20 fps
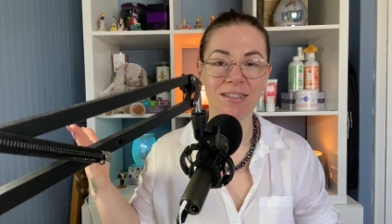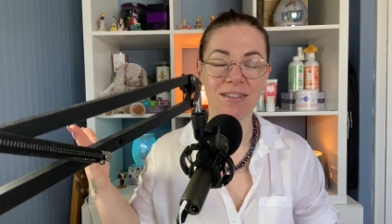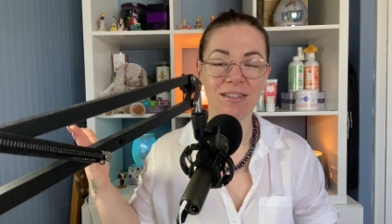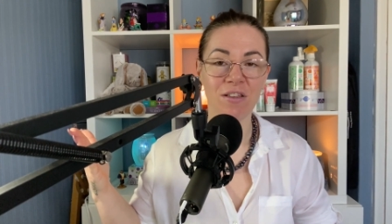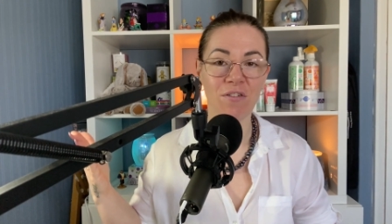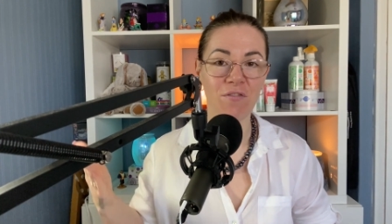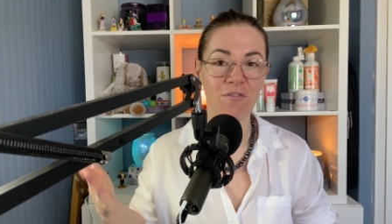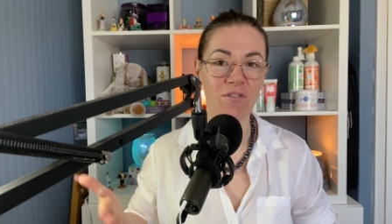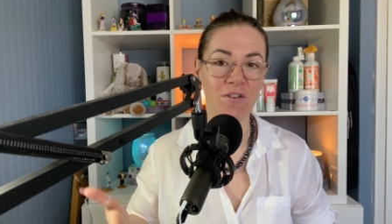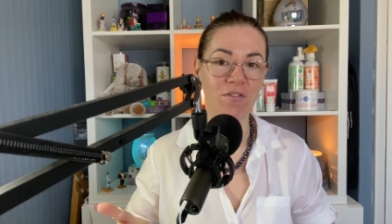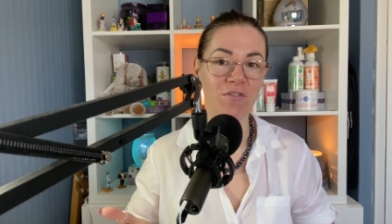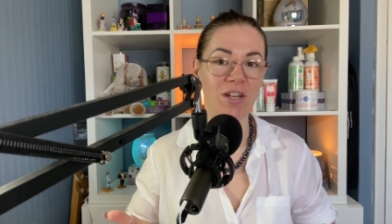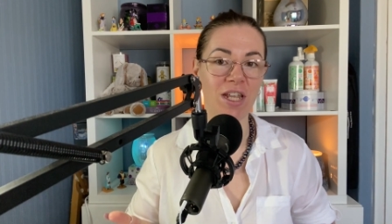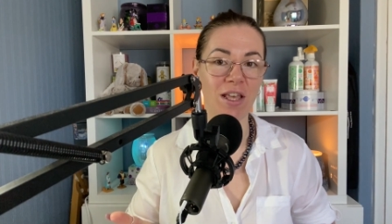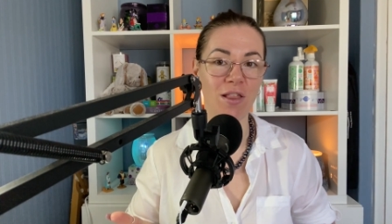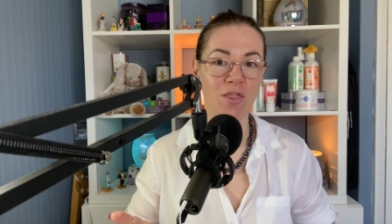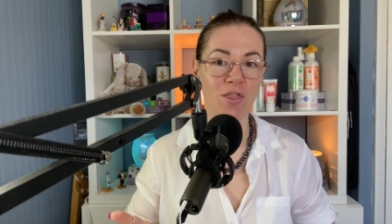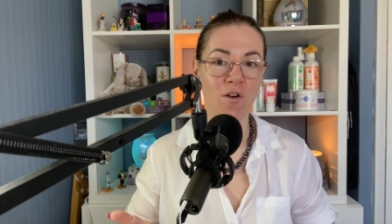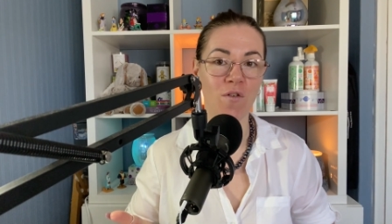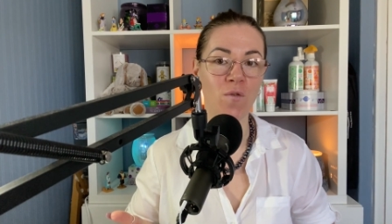the
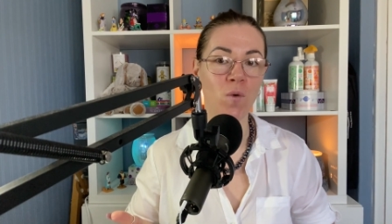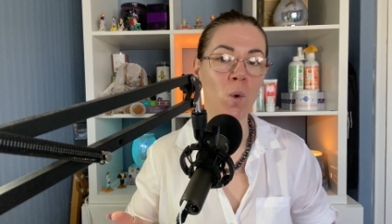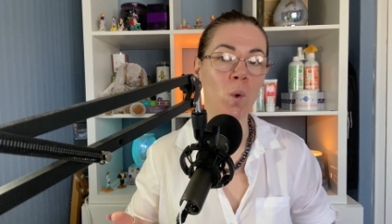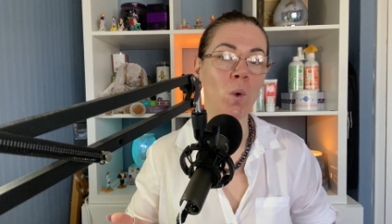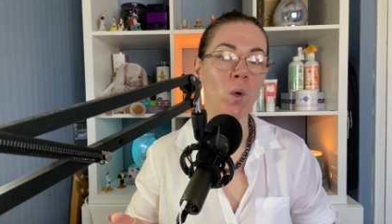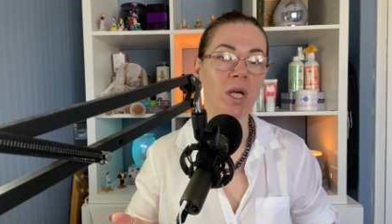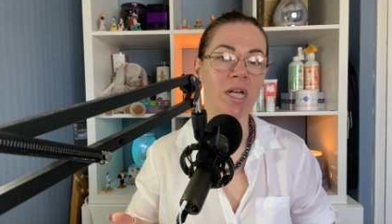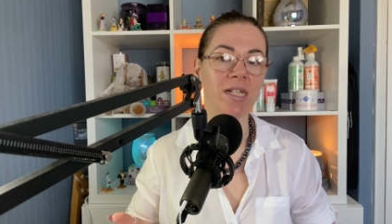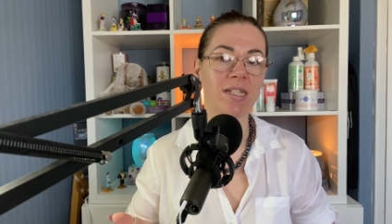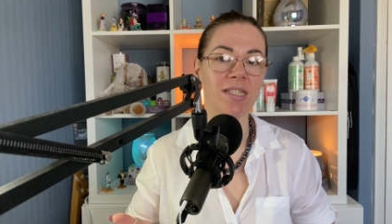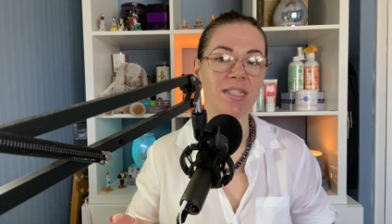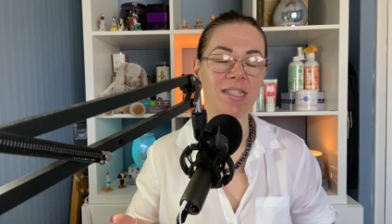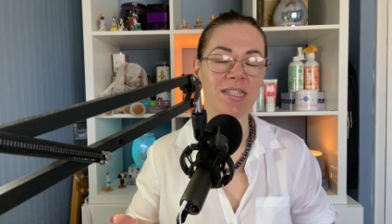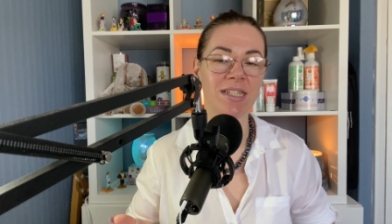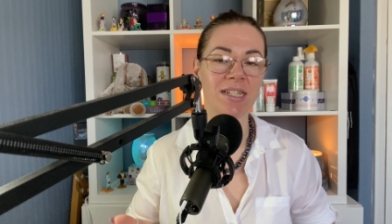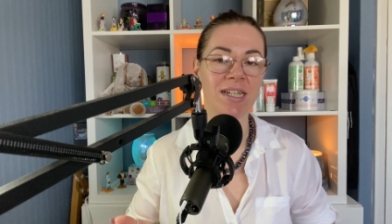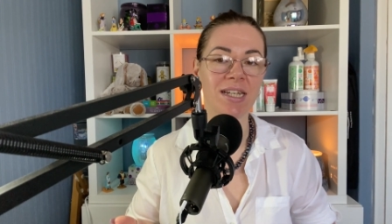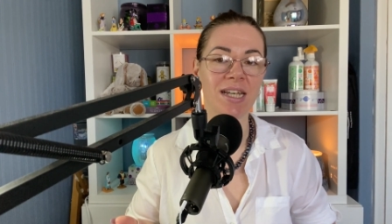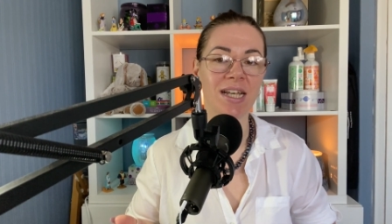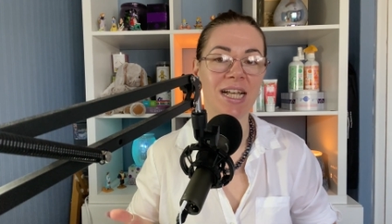15th of
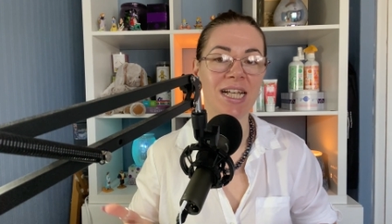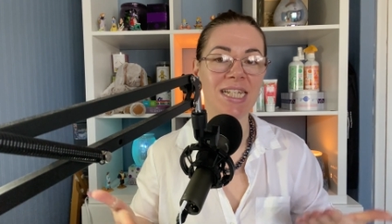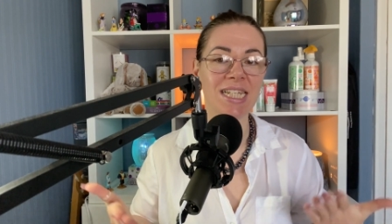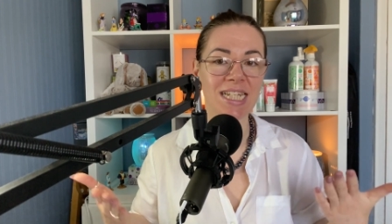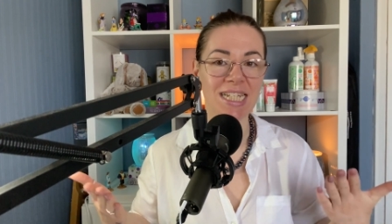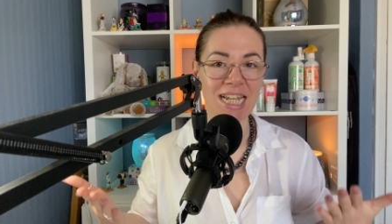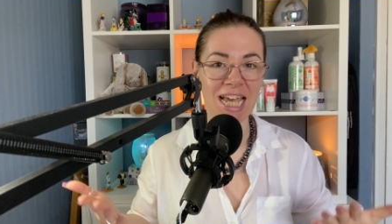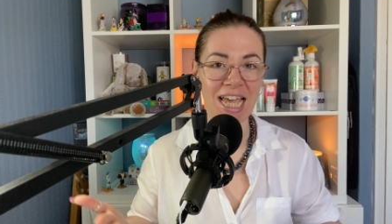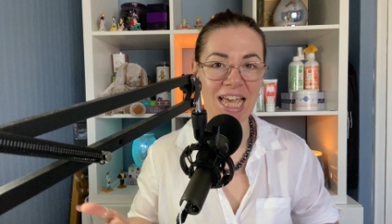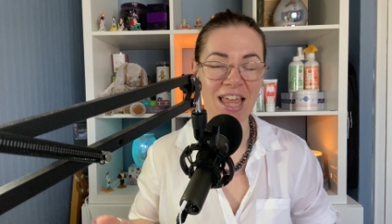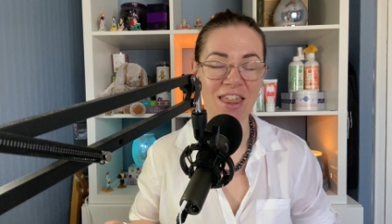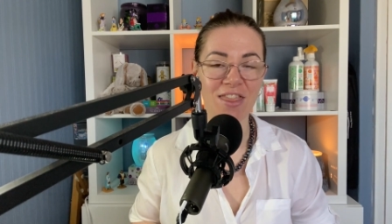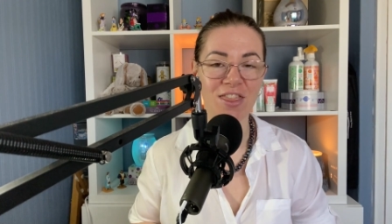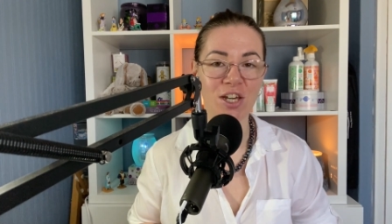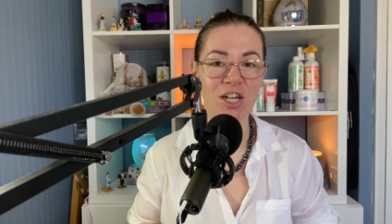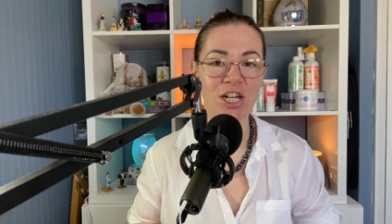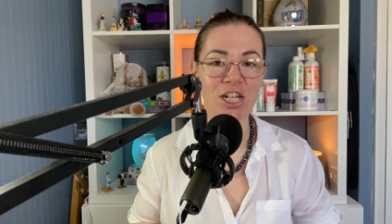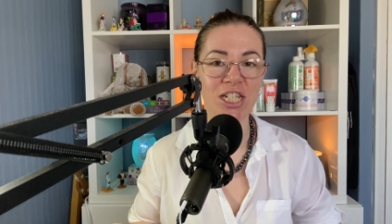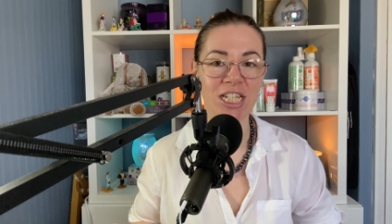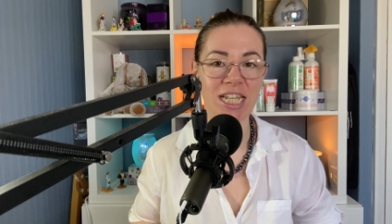August to take
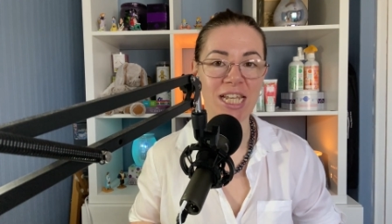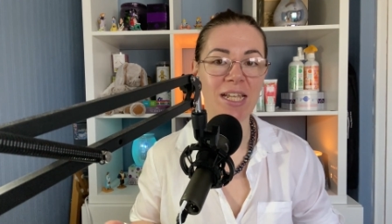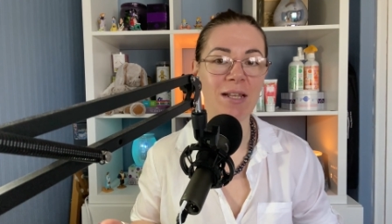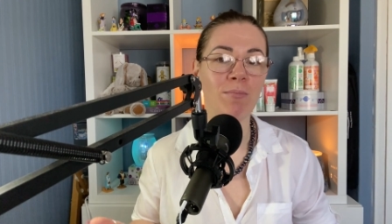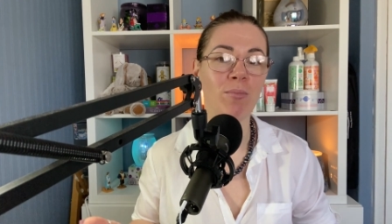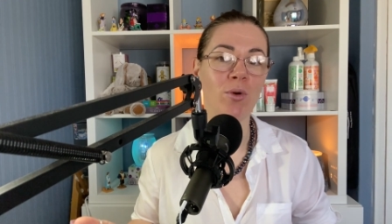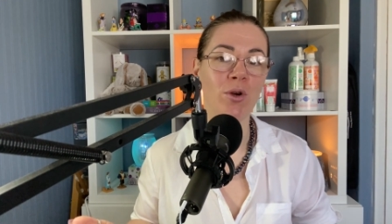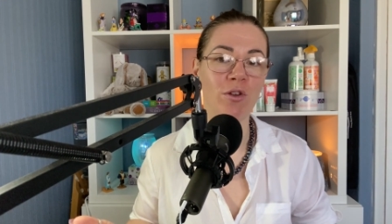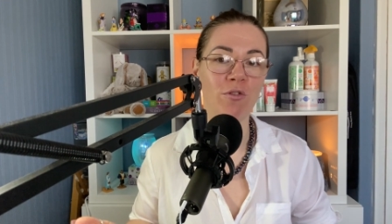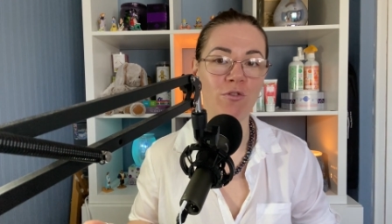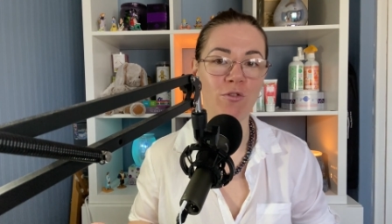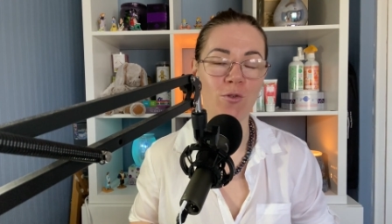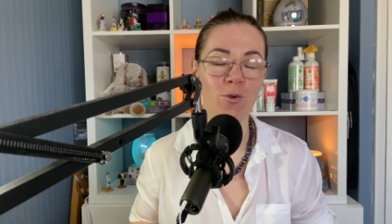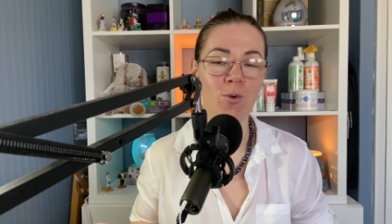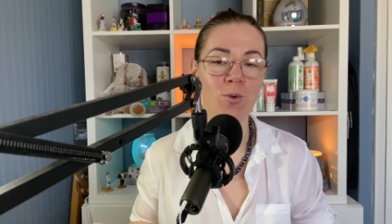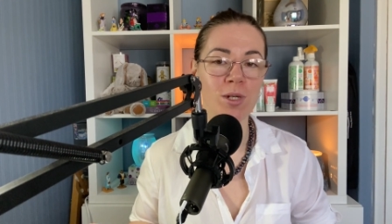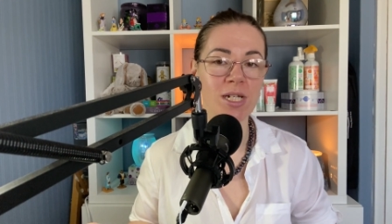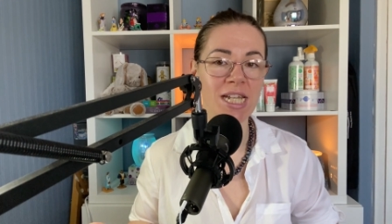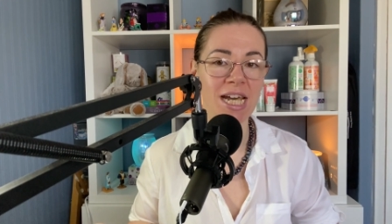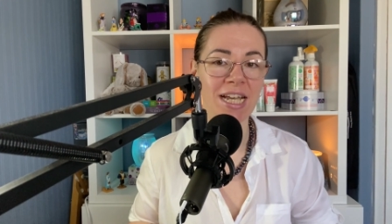
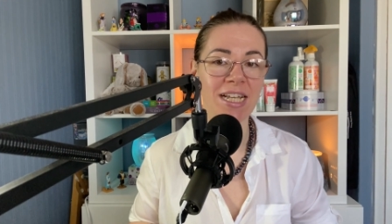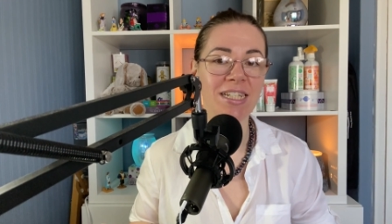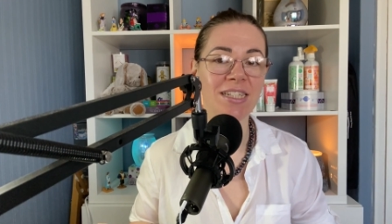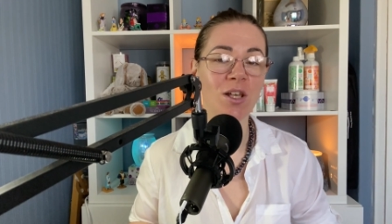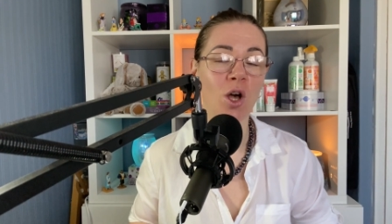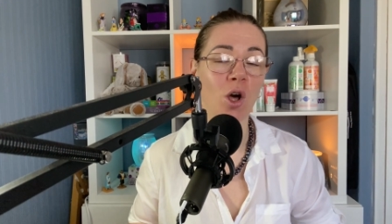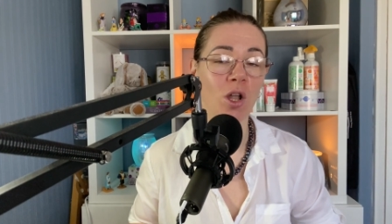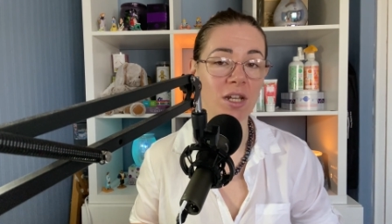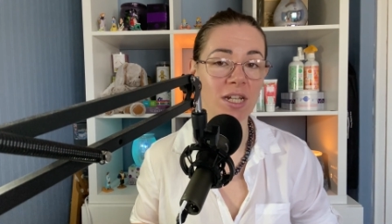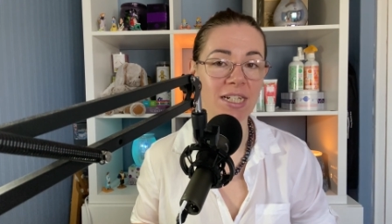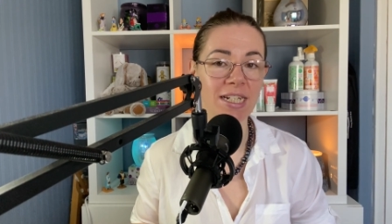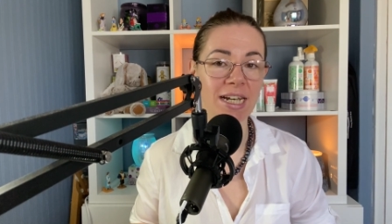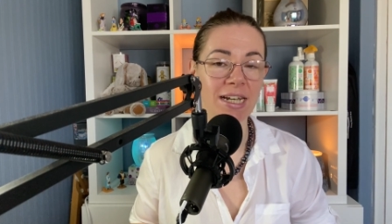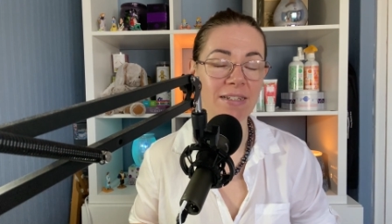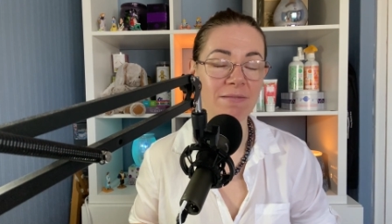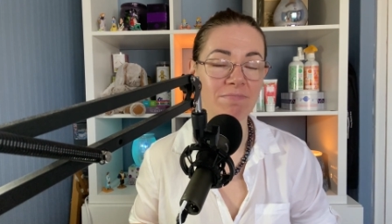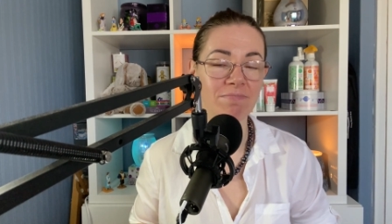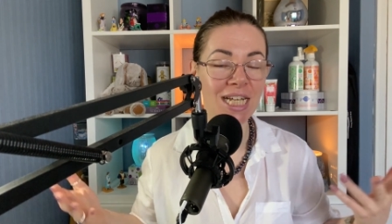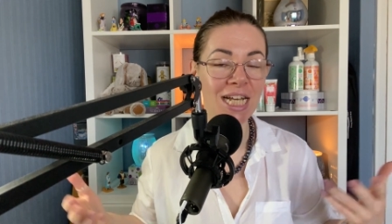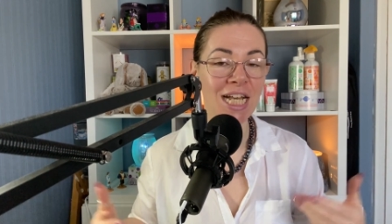13.4 days holiday.